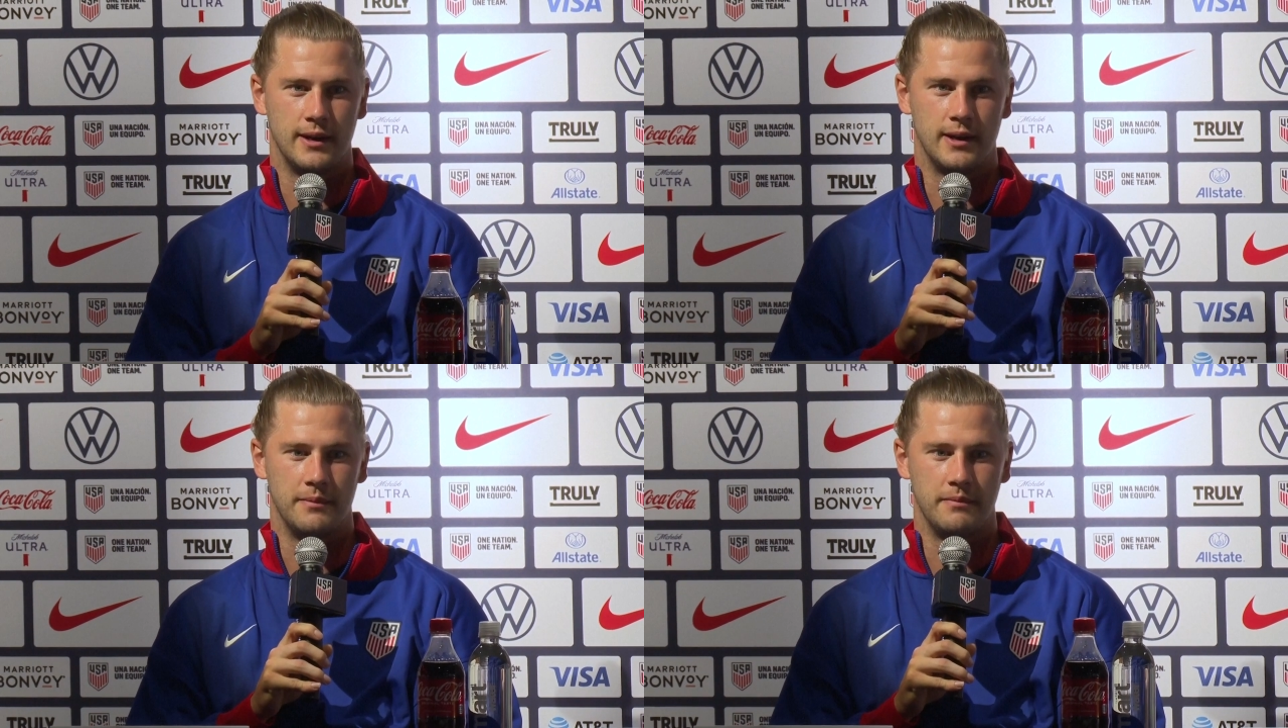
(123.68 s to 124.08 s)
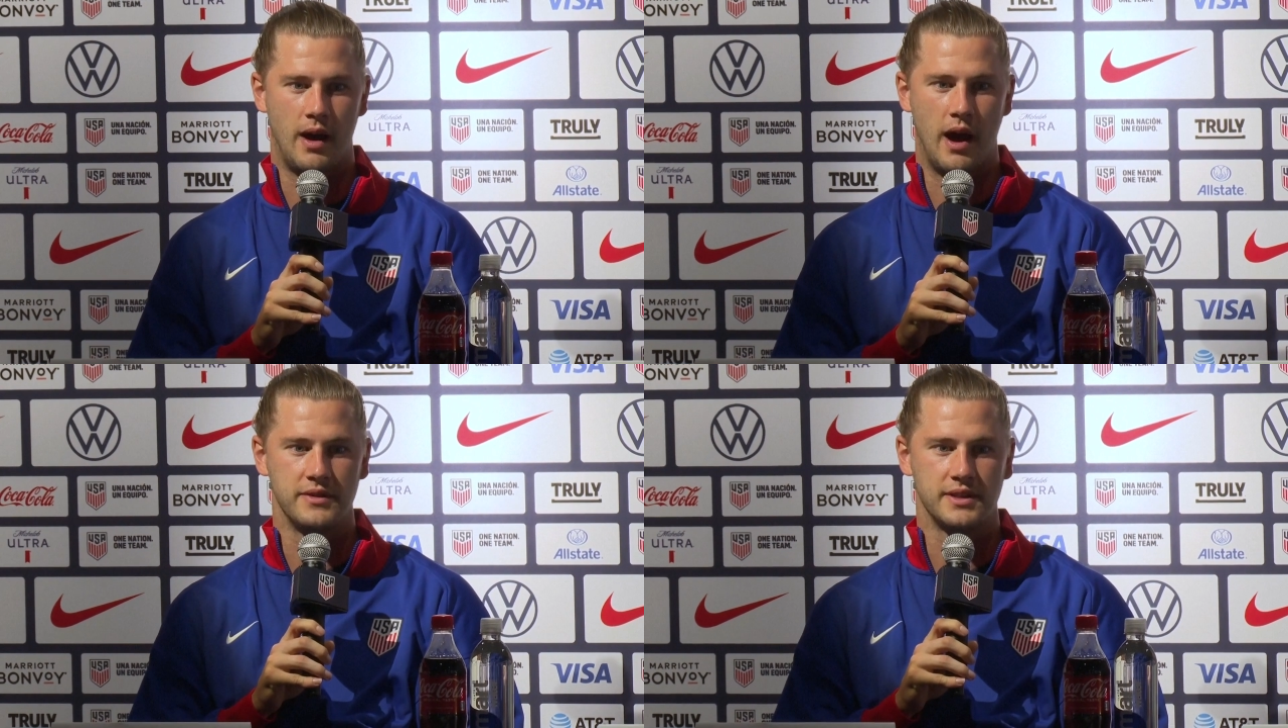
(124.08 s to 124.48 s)
um,
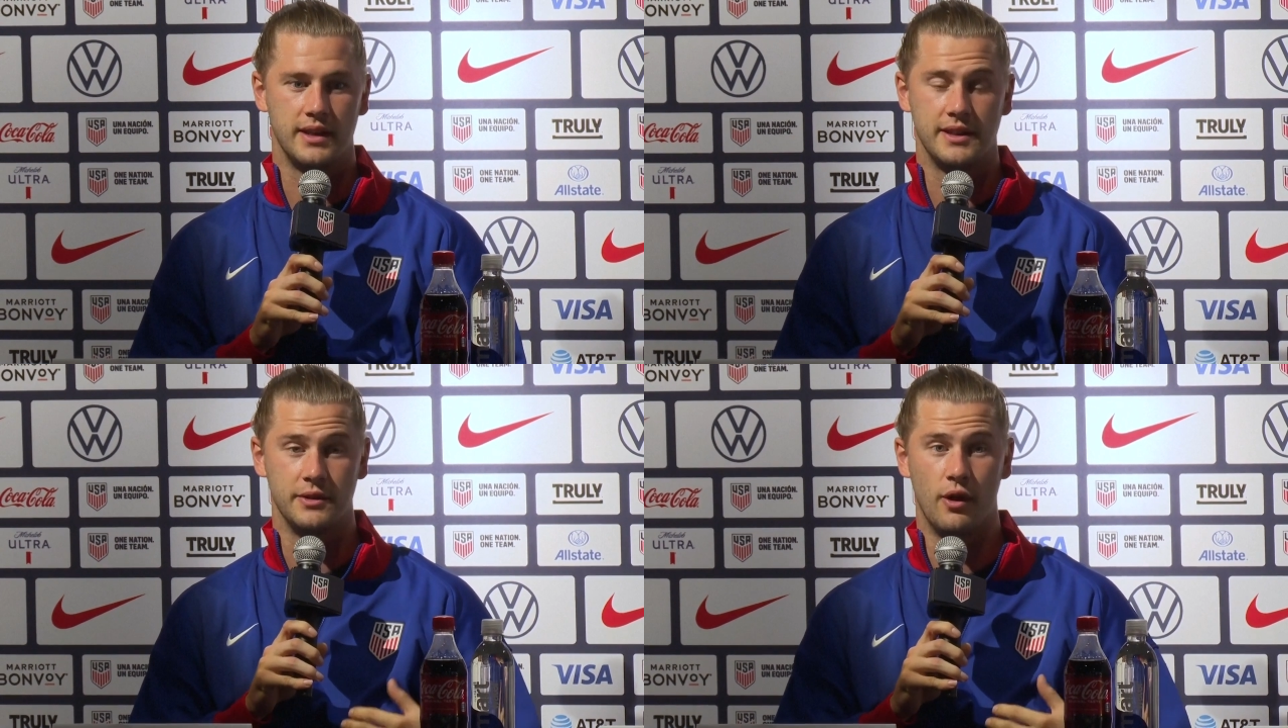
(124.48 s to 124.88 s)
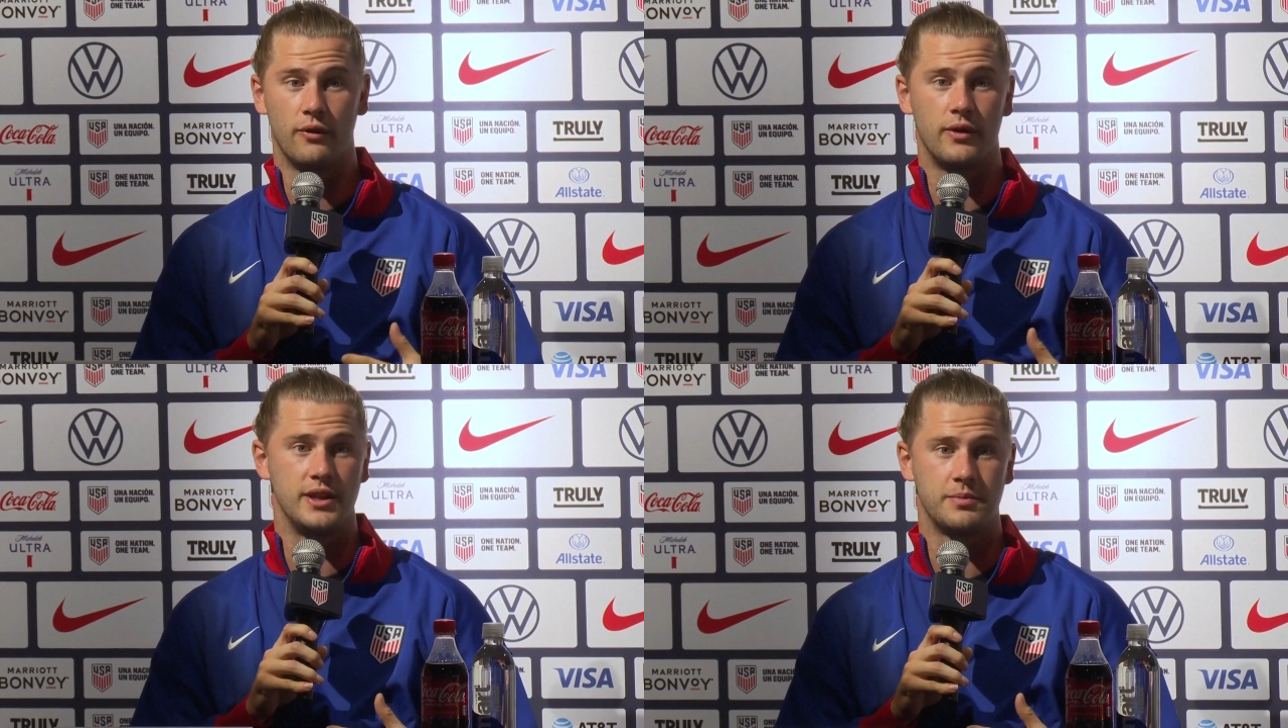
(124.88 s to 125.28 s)
obviously as an
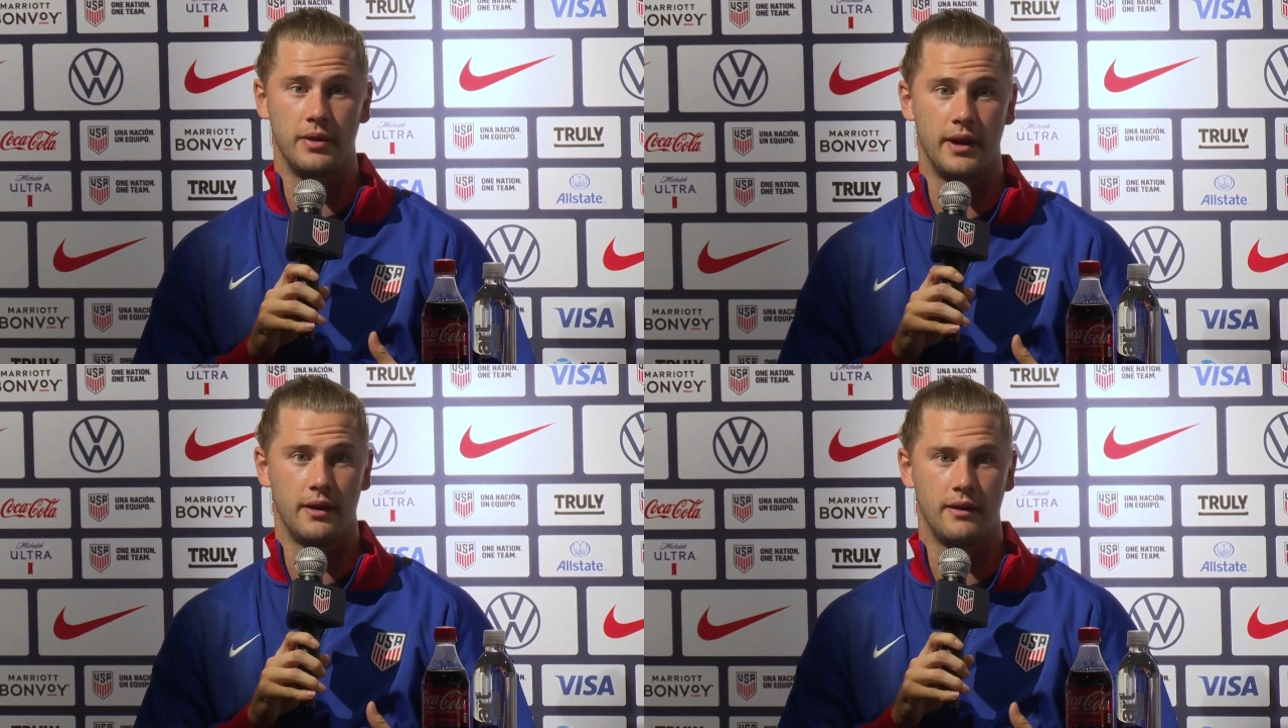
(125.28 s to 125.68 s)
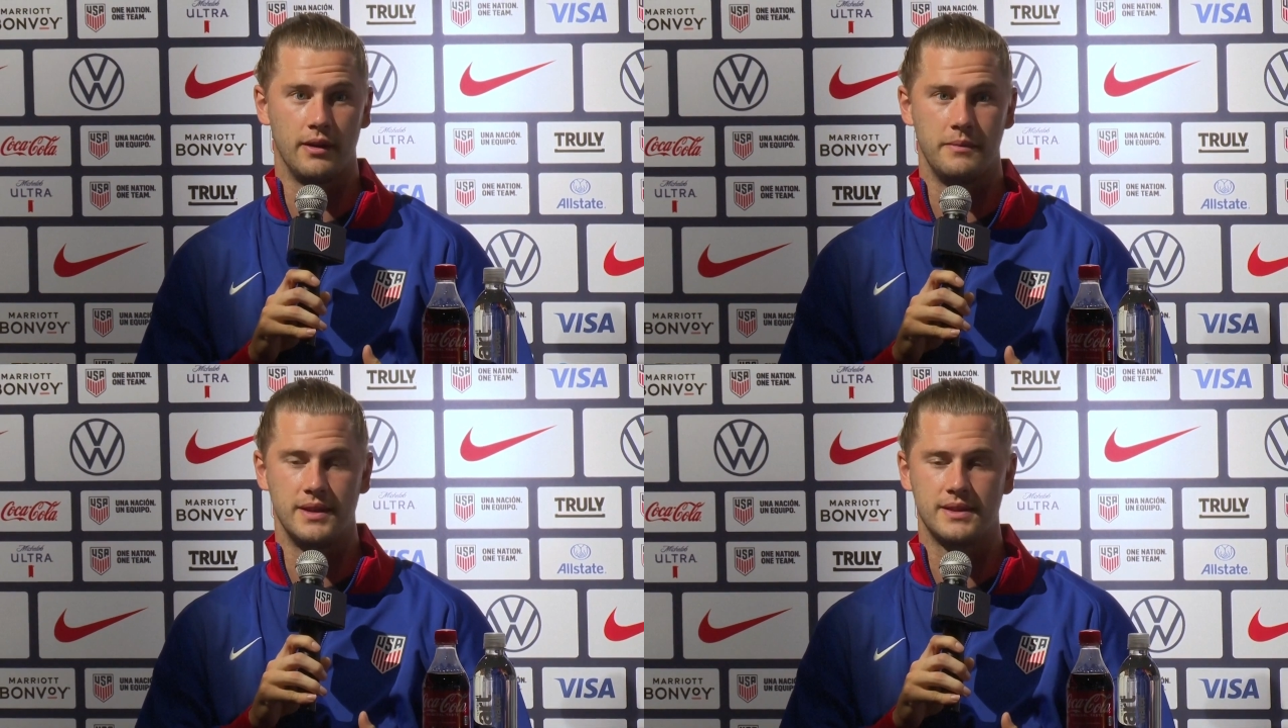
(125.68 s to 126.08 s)
overage player on
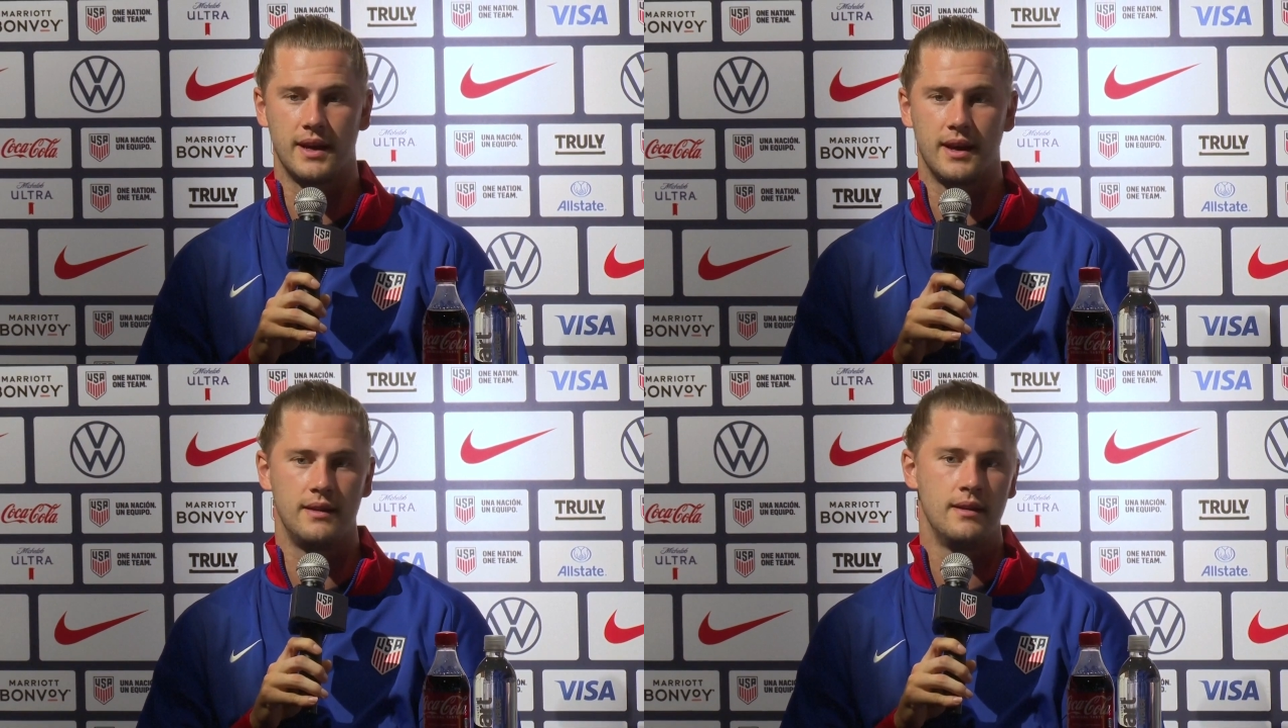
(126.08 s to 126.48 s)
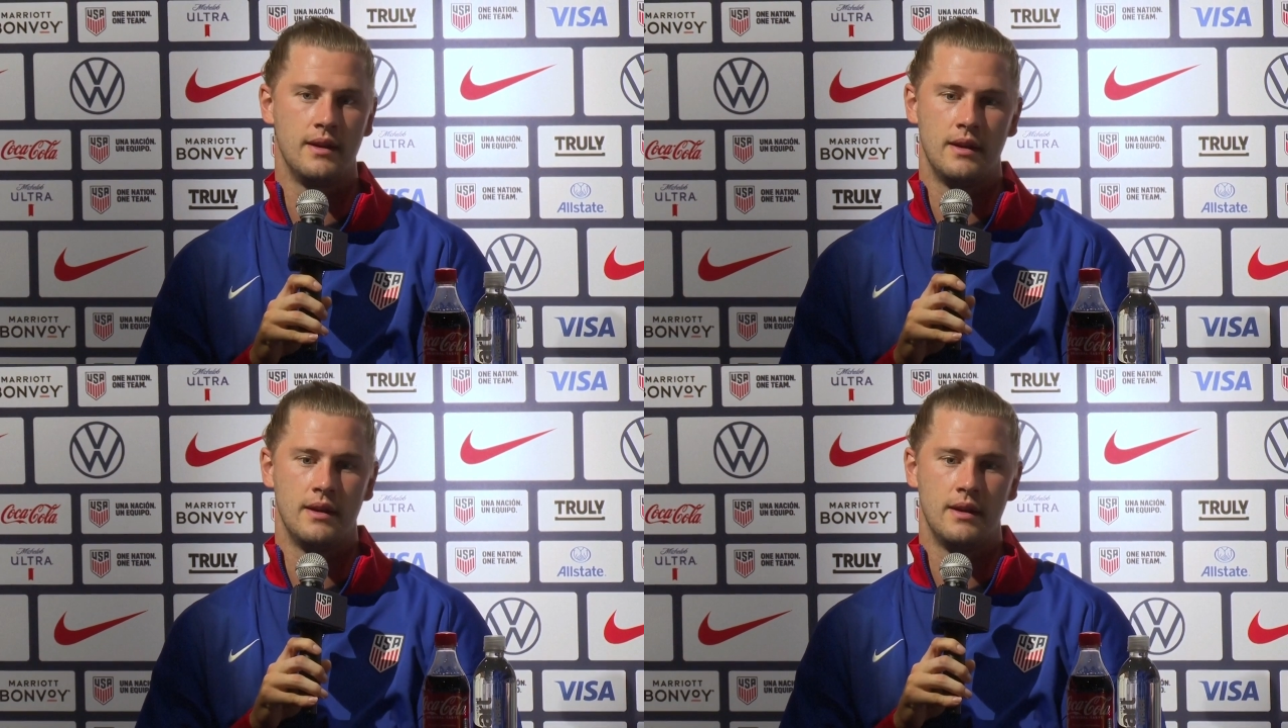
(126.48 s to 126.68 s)
the men's side,